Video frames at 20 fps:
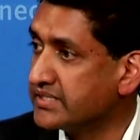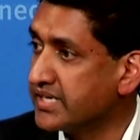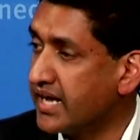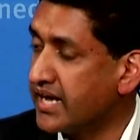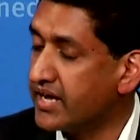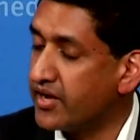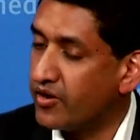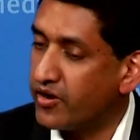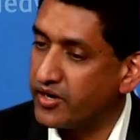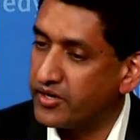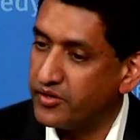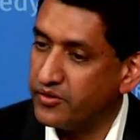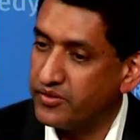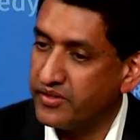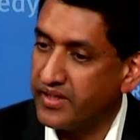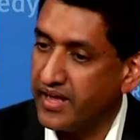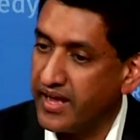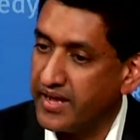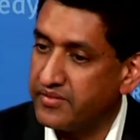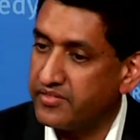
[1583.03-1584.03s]

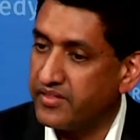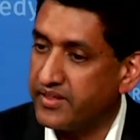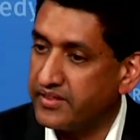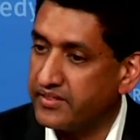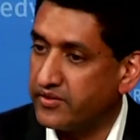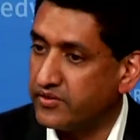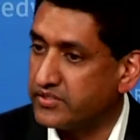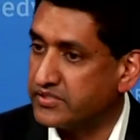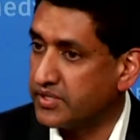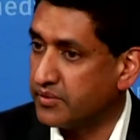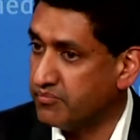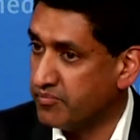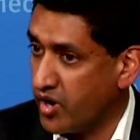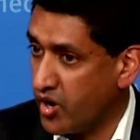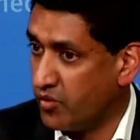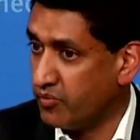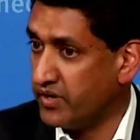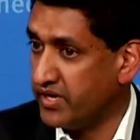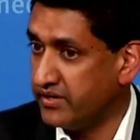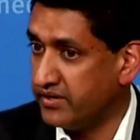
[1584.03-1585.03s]
I think there is a
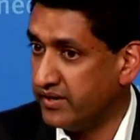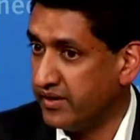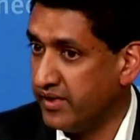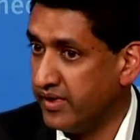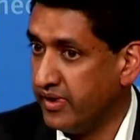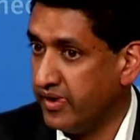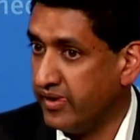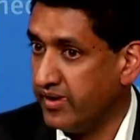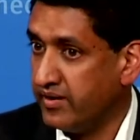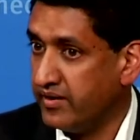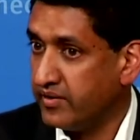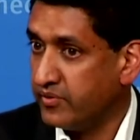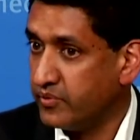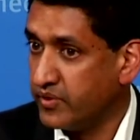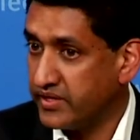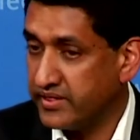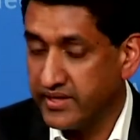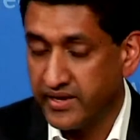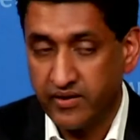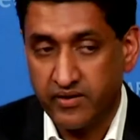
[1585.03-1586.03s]
moment
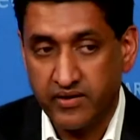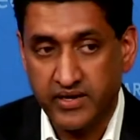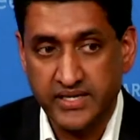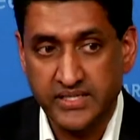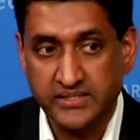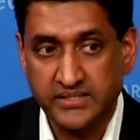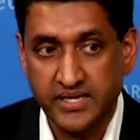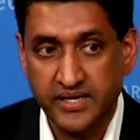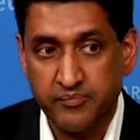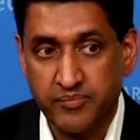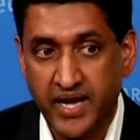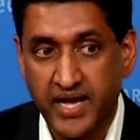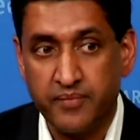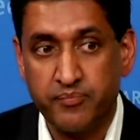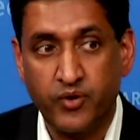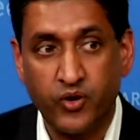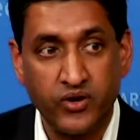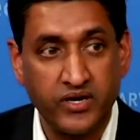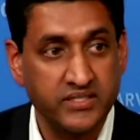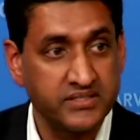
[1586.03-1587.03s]
where there is a
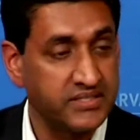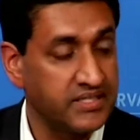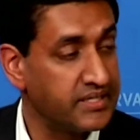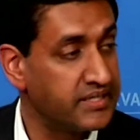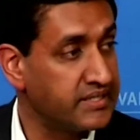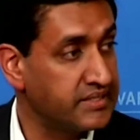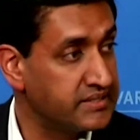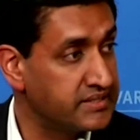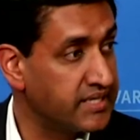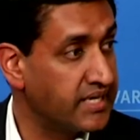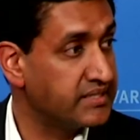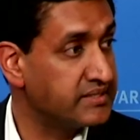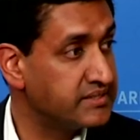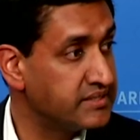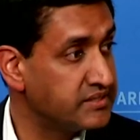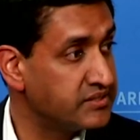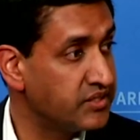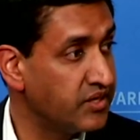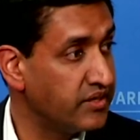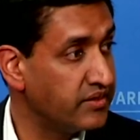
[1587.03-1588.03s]
bipartisan
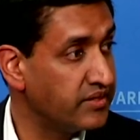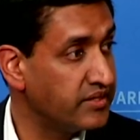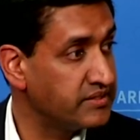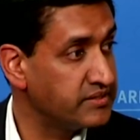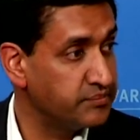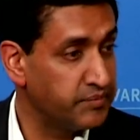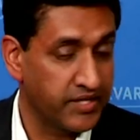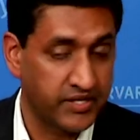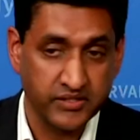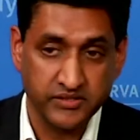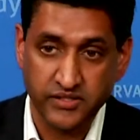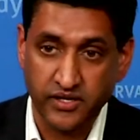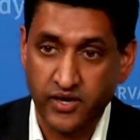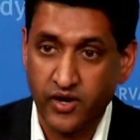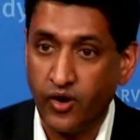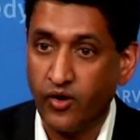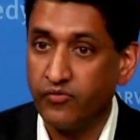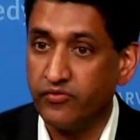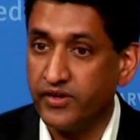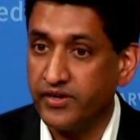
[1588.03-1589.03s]
consensus on this because of
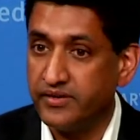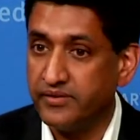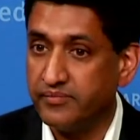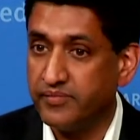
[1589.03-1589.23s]
COVID.